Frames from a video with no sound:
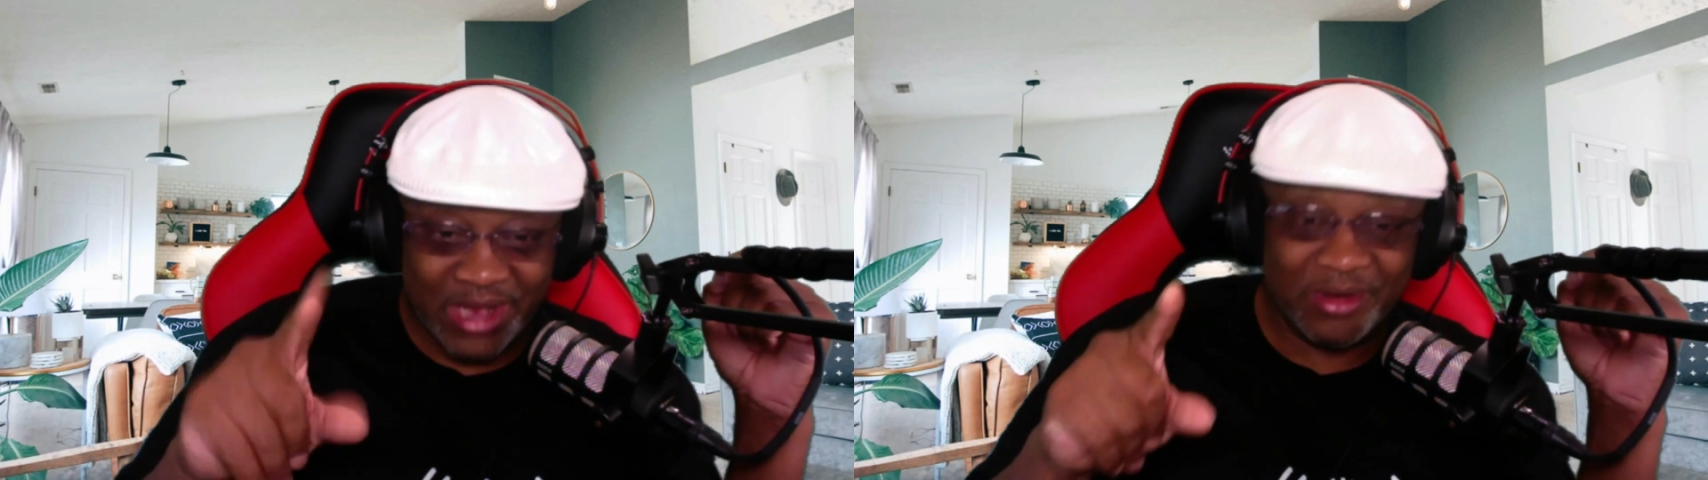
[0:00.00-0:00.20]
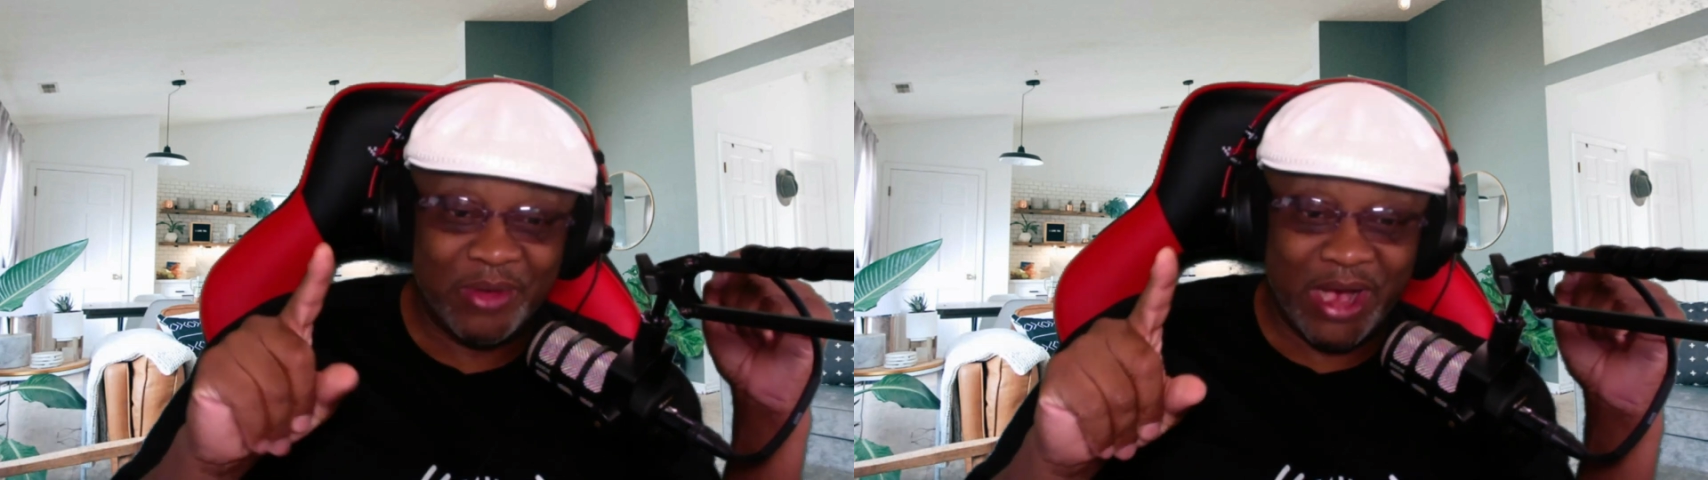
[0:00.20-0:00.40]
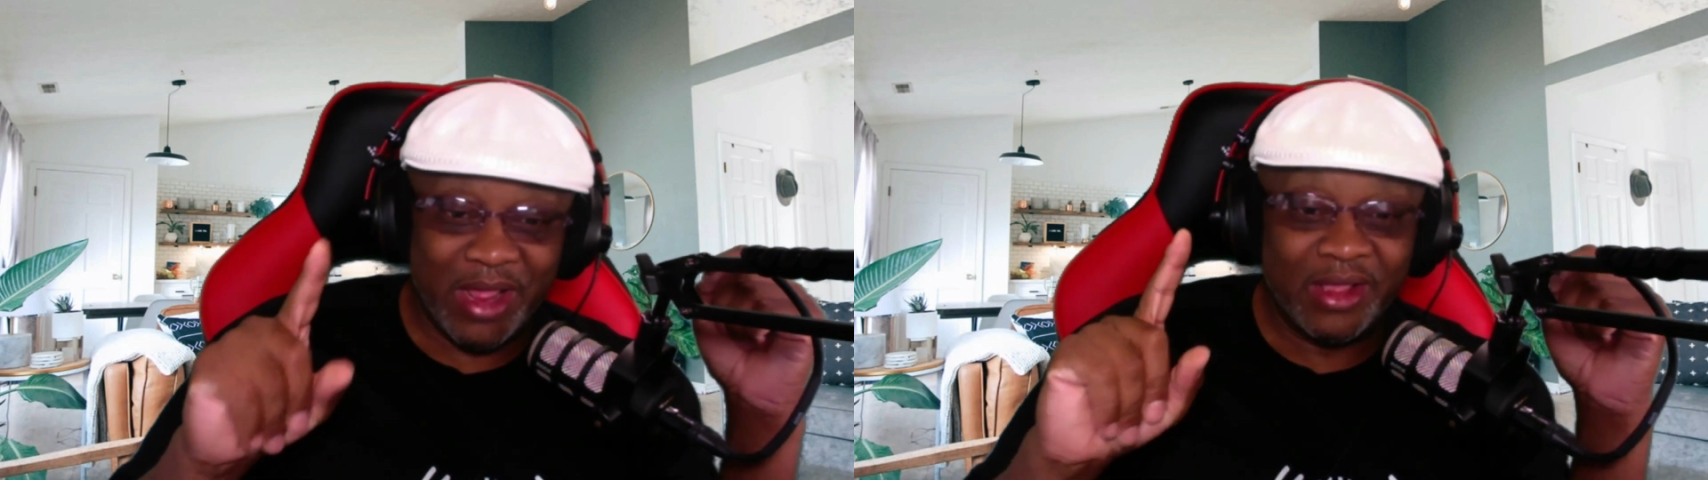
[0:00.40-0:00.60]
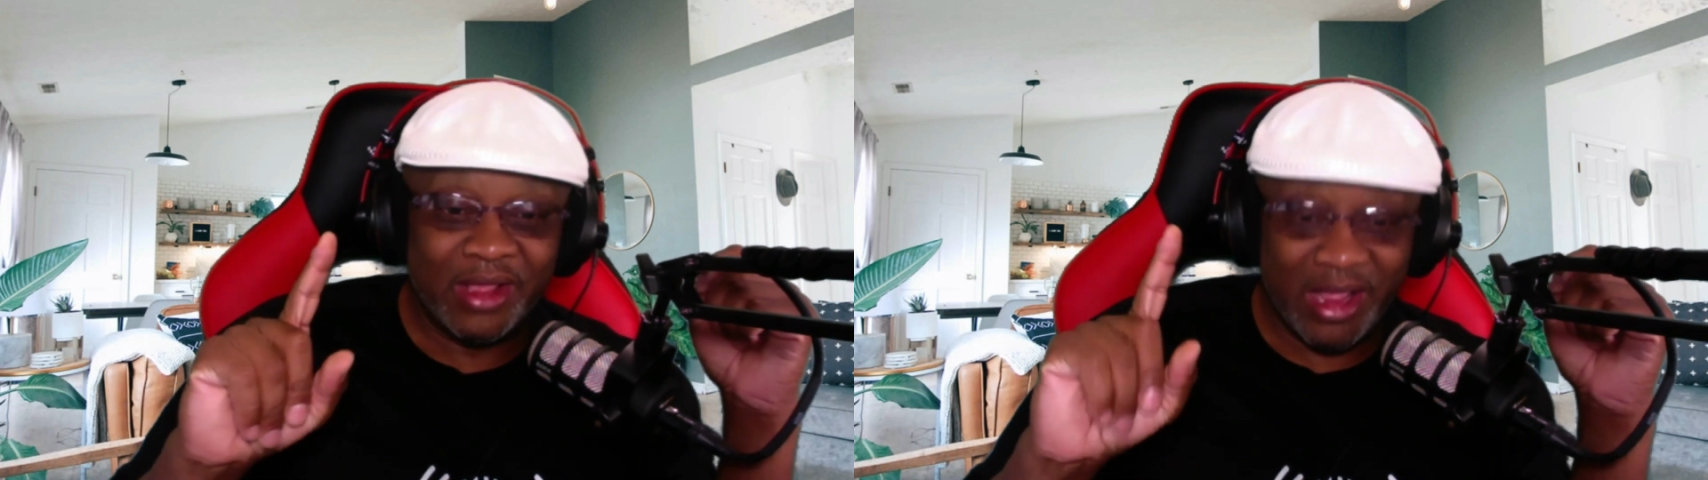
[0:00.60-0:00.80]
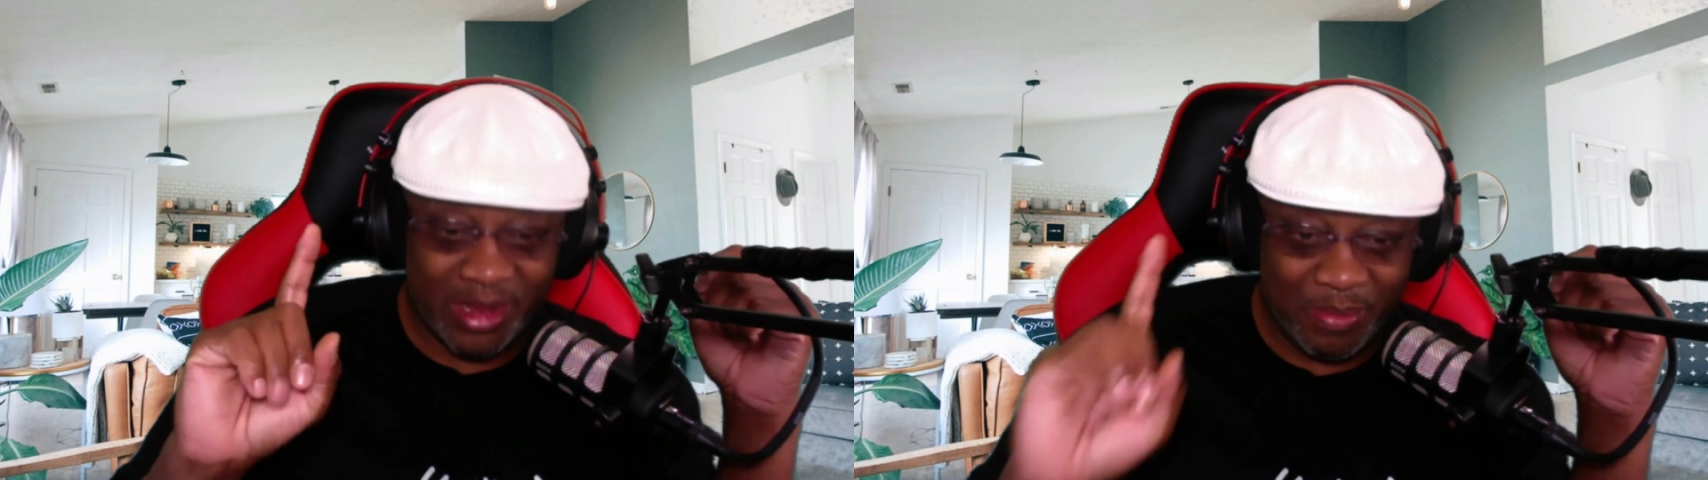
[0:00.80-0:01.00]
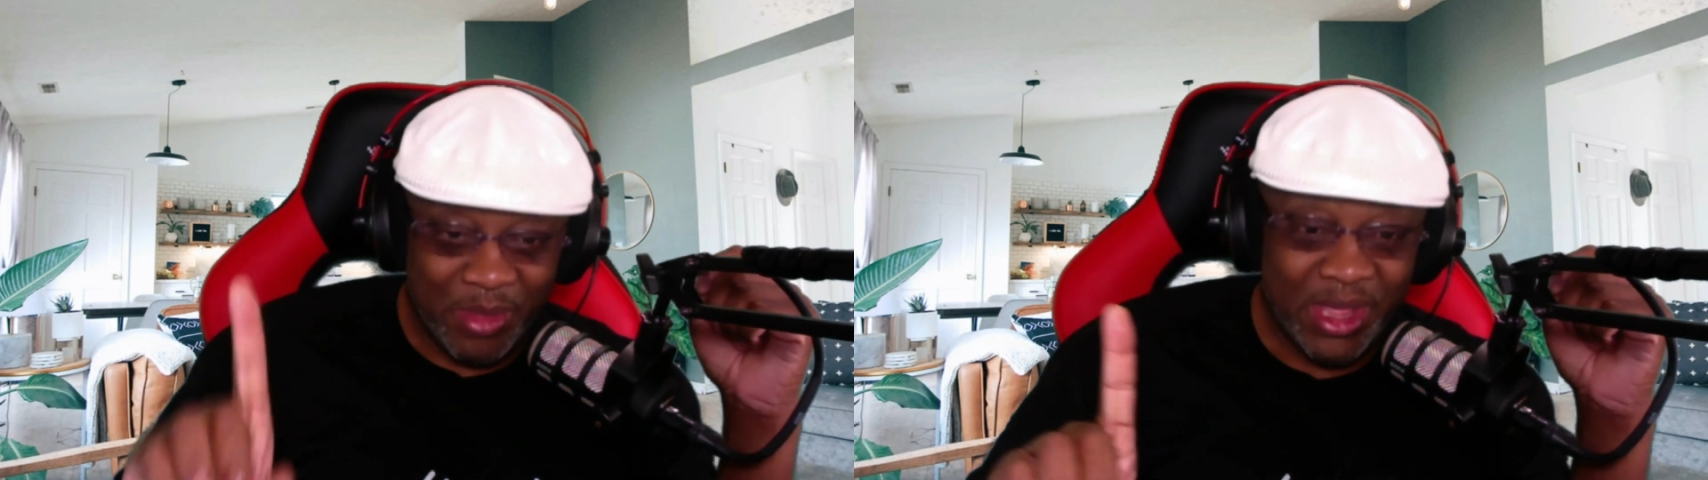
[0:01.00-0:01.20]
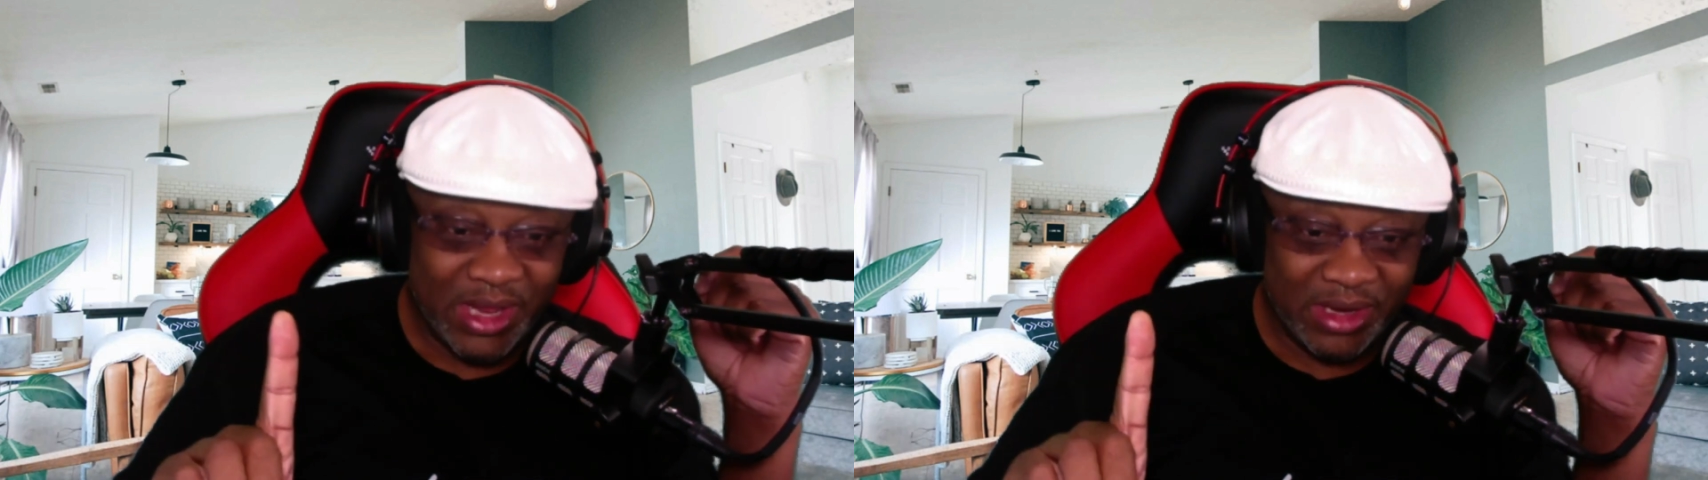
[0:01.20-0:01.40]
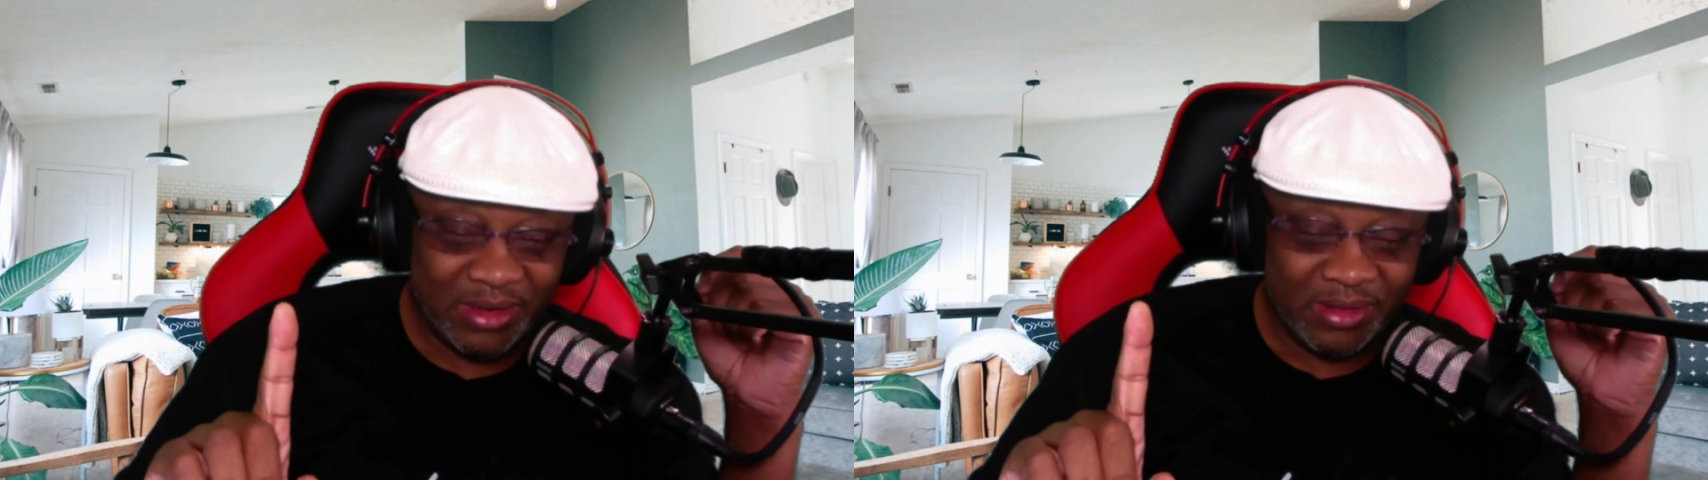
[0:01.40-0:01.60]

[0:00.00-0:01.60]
I committed.